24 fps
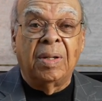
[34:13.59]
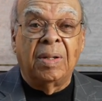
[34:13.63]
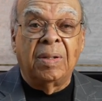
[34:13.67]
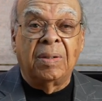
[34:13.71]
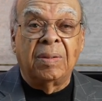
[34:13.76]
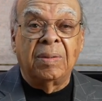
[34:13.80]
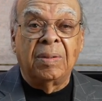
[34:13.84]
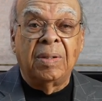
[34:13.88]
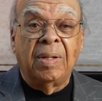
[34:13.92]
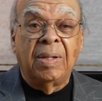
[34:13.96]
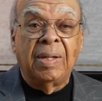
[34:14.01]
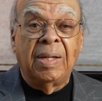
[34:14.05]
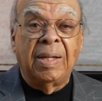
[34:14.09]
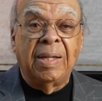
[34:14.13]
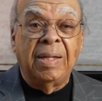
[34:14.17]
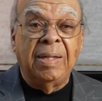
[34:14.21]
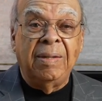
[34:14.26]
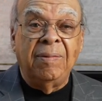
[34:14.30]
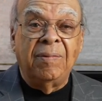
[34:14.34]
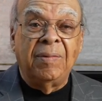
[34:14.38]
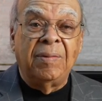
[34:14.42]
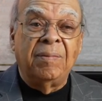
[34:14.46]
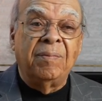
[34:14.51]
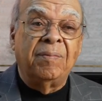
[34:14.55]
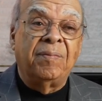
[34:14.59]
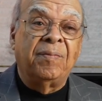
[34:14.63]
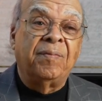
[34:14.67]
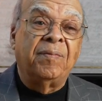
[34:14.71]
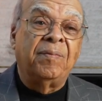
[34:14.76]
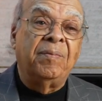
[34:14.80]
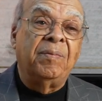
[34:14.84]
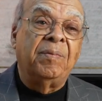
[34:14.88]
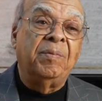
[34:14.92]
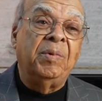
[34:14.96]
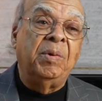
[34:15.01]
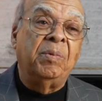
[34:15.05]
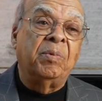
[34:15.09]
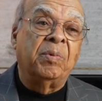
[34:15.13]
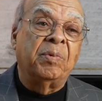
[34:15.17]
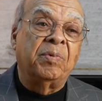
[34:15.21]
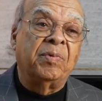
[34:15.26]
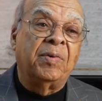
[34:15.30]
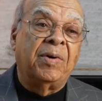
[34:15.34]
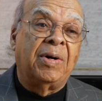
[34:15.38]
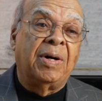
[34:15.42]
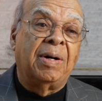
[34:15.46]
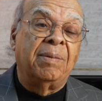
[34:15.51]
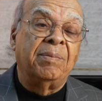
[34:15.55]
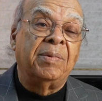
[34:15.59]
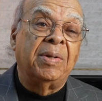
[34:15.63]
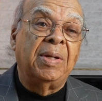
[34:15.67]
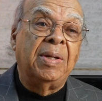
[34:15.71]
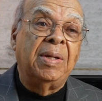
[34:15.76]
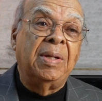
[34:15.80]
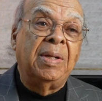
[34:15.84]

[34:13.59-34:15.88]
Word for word: know, even we performed